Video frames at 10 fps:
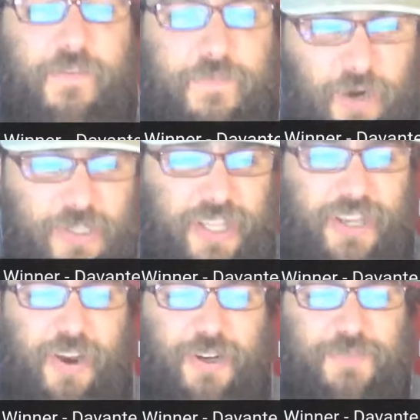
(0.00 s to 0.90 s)
first
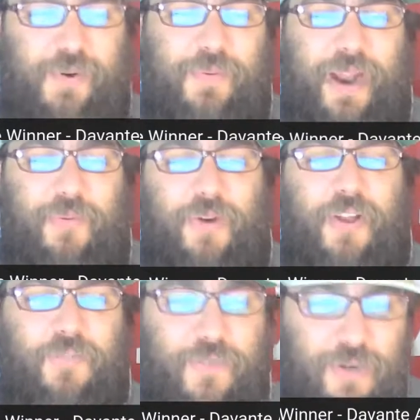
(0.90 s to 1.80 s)
in yards per route
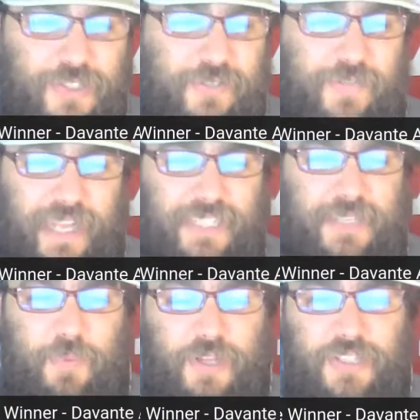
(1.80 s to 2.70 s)
run, first in
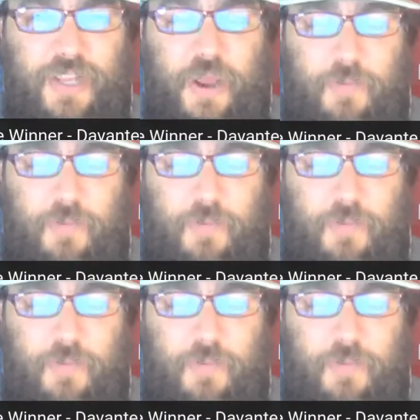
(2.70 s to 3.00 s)
fantasy points